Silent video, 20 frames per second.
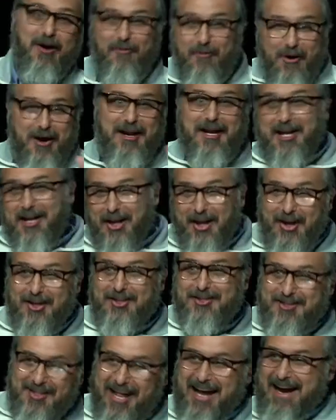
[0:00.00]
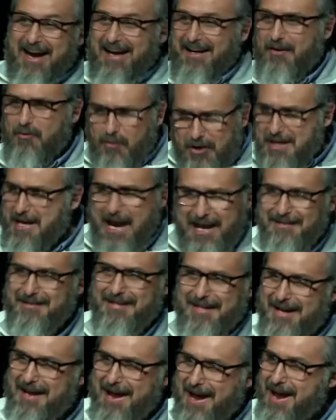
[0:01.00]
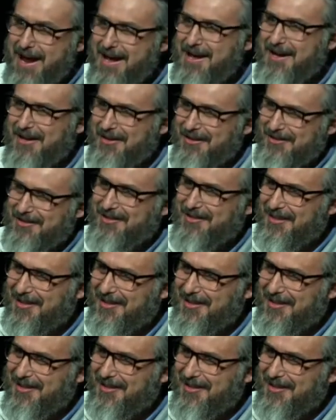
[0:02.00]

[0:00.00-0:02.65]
It's not what it looks like. Well, yes, it